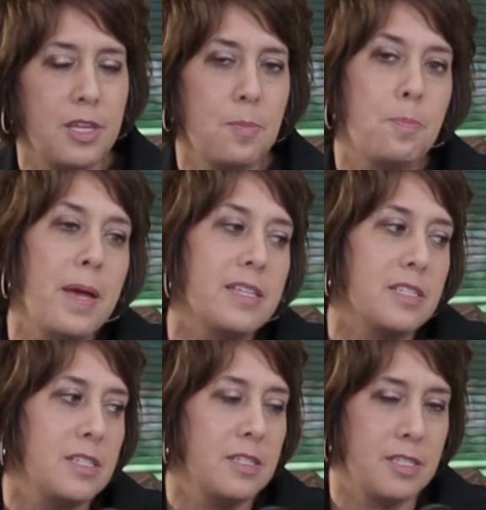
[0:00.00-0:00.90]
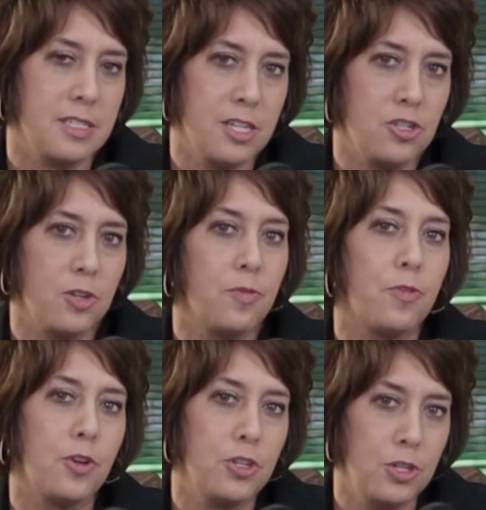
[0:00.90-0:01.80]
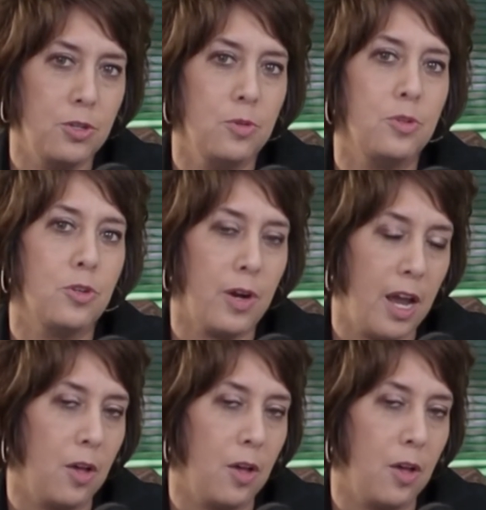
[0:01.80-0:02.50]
the best decision for you, your right.